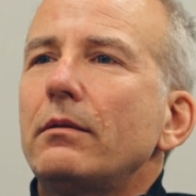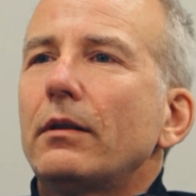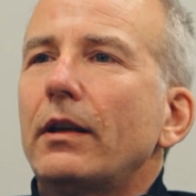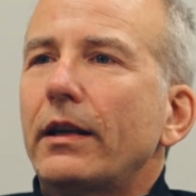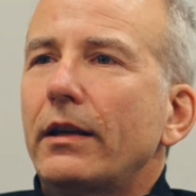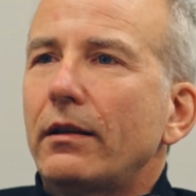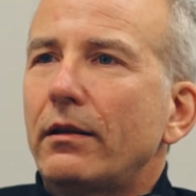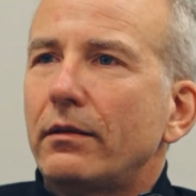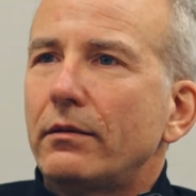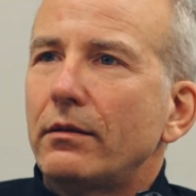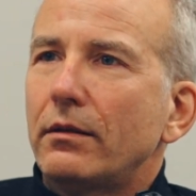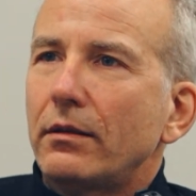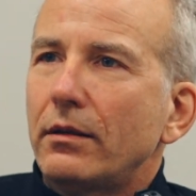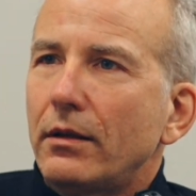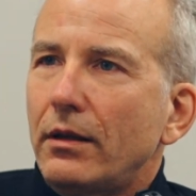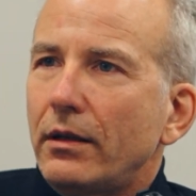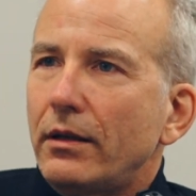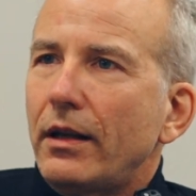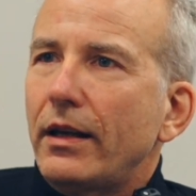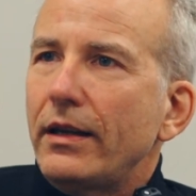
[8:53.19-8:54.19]
like a,
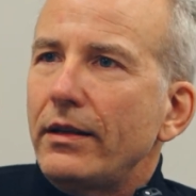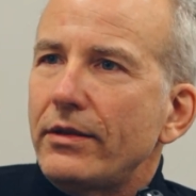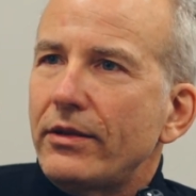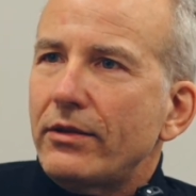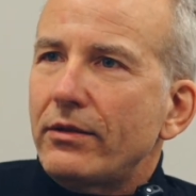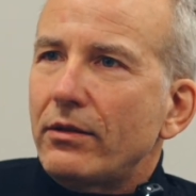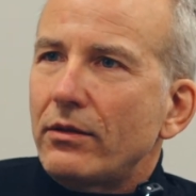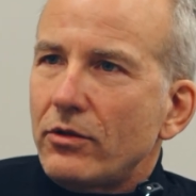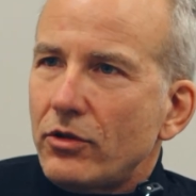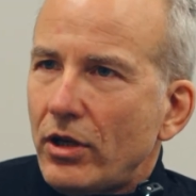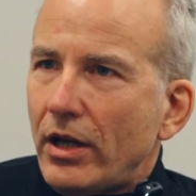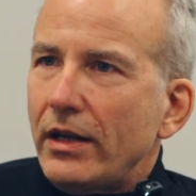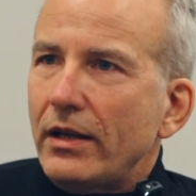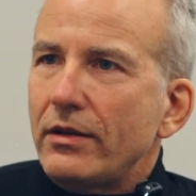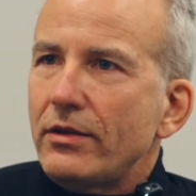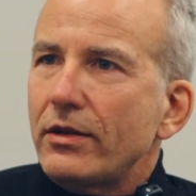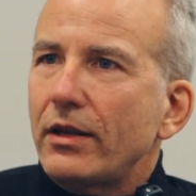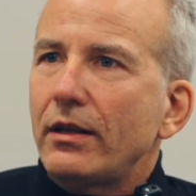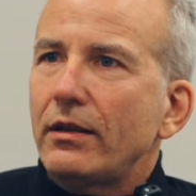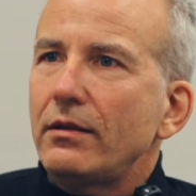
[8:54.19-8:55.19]
a nice
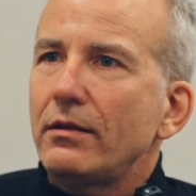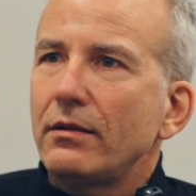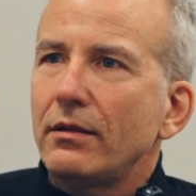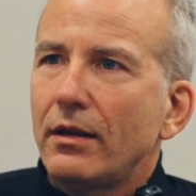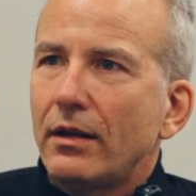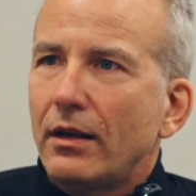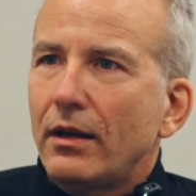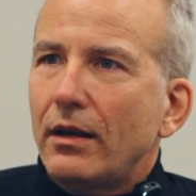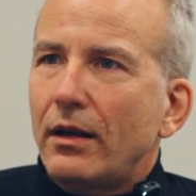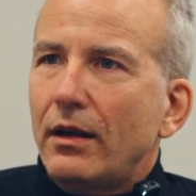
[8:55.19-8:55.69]
shiny skin,